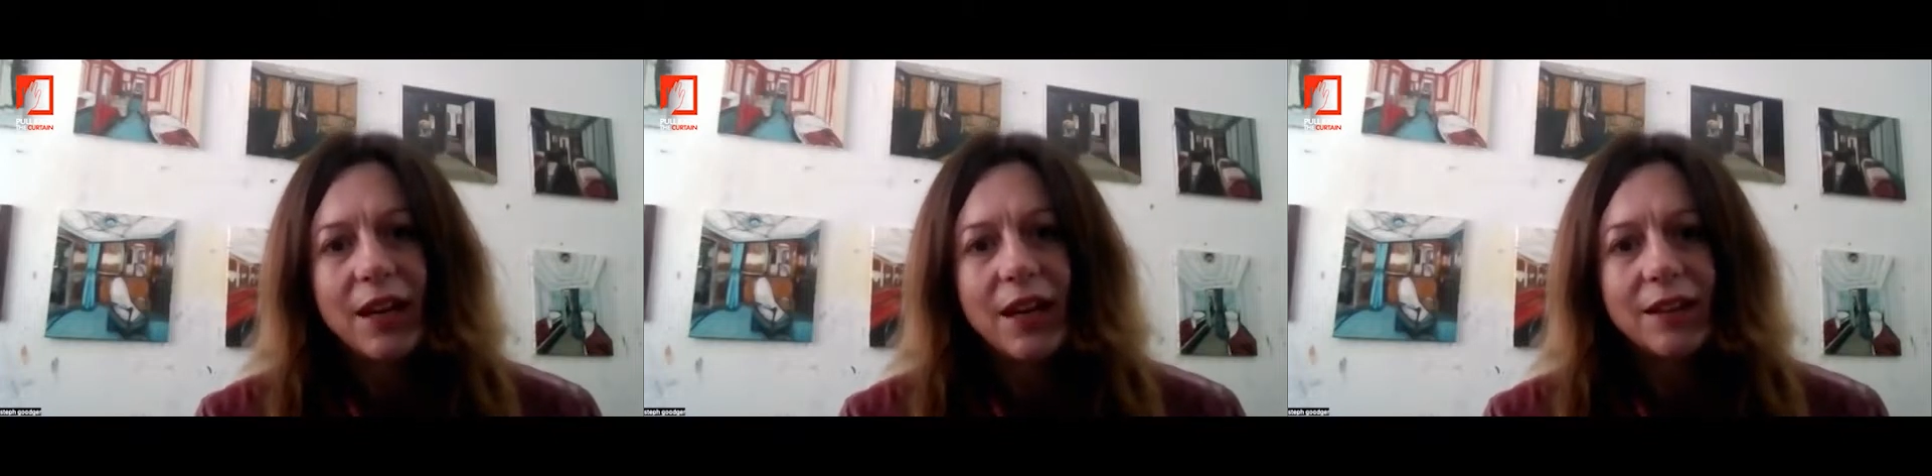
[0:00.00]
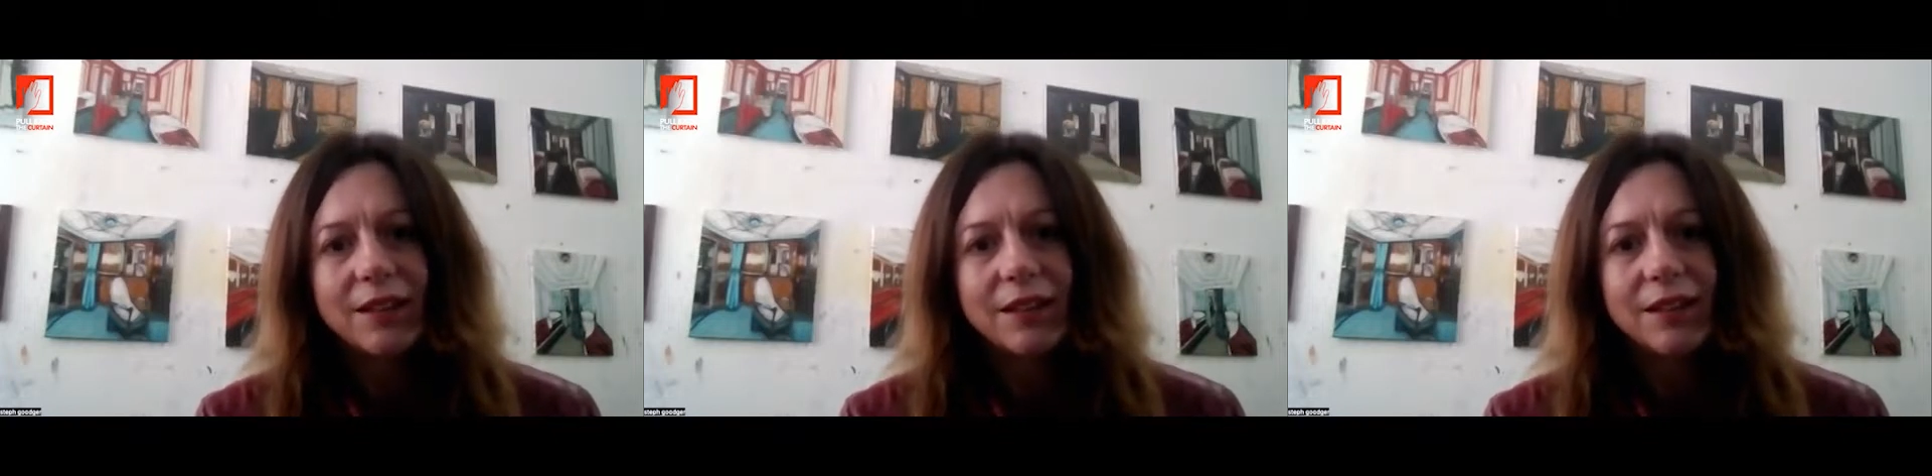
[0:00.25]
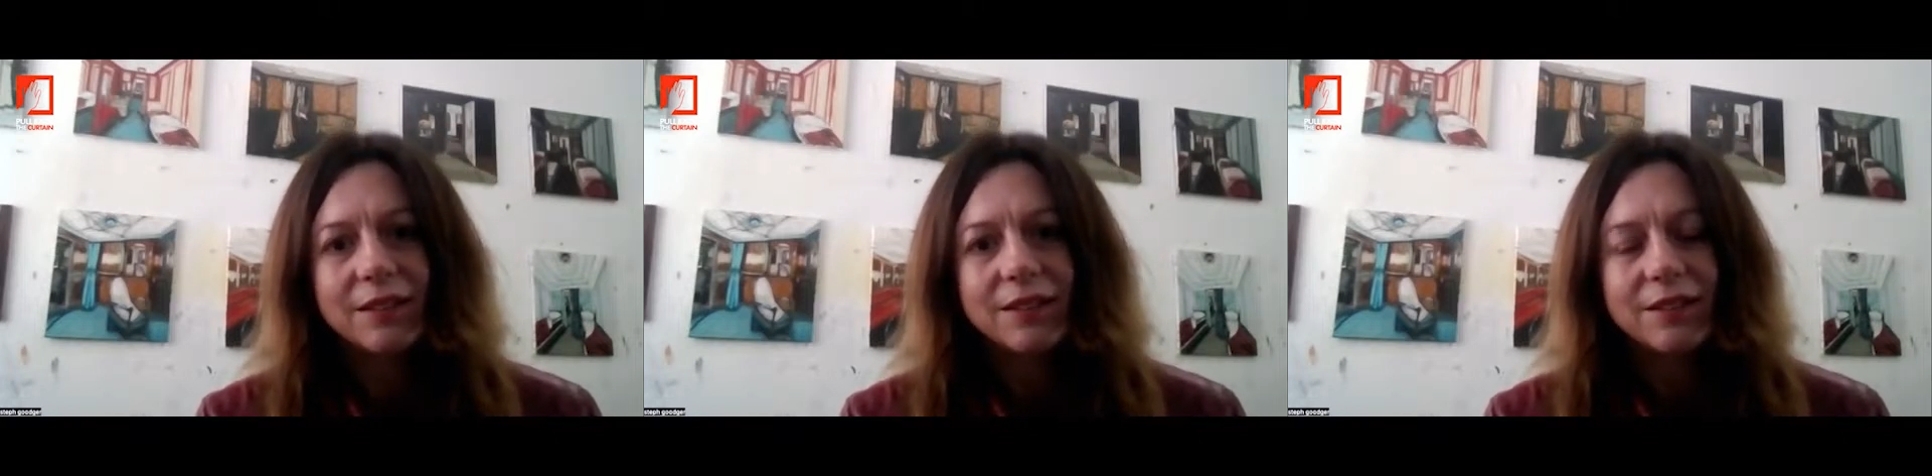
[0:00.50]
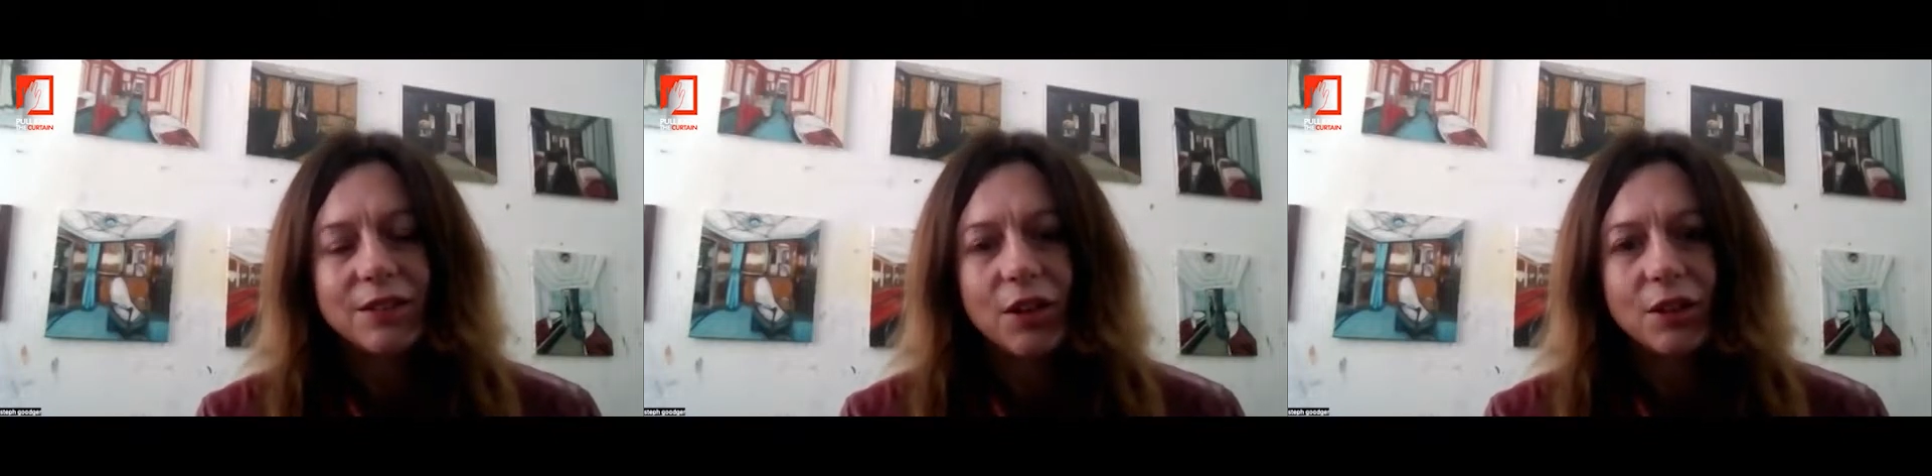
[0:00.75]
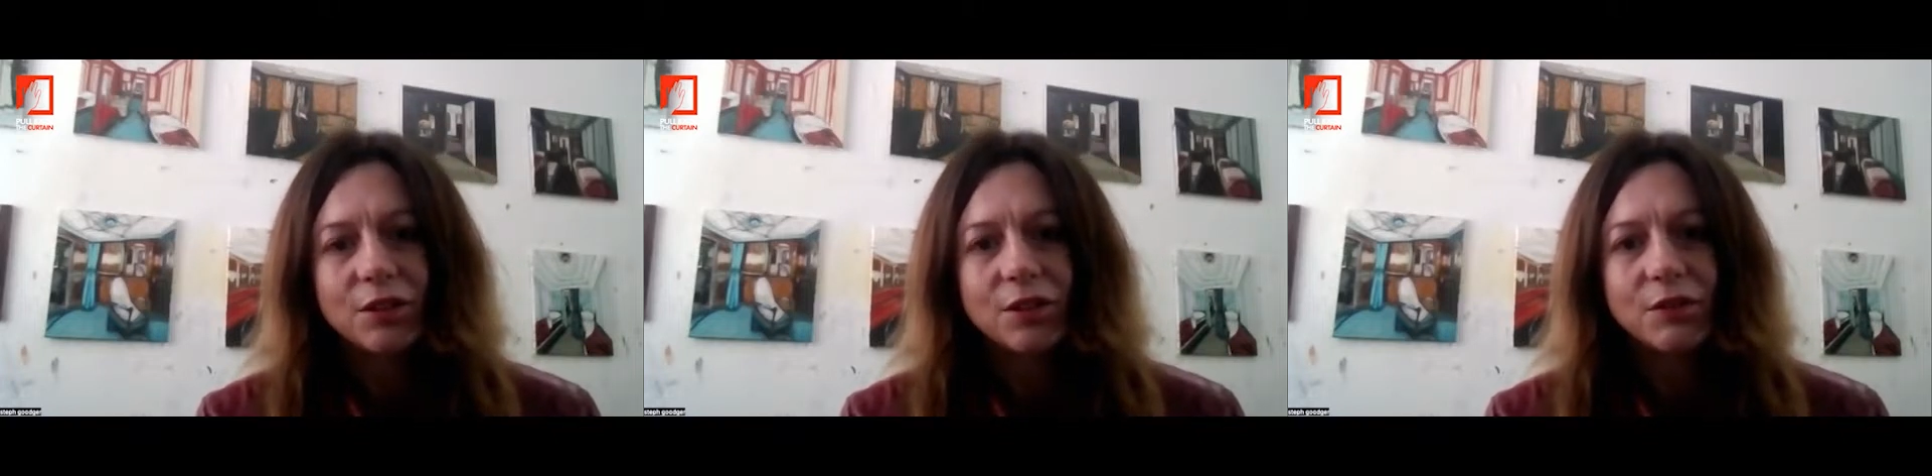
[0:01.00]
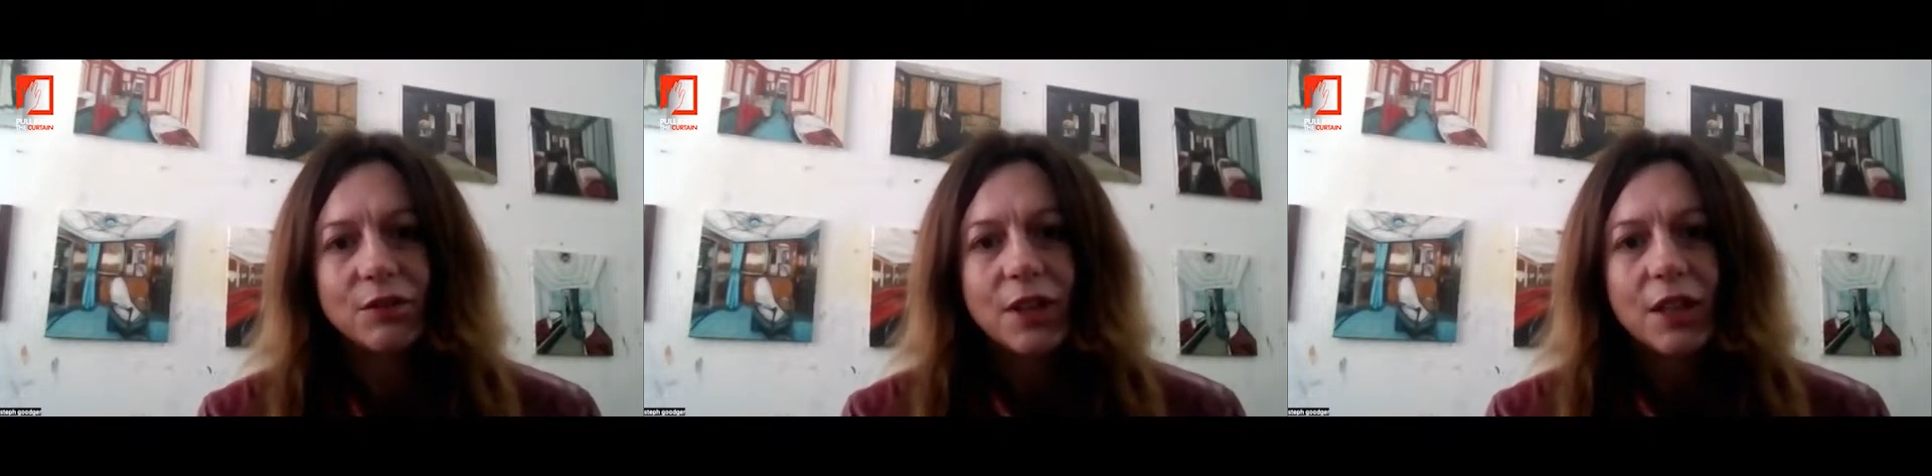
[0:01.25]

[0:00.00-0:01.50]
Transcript: the start of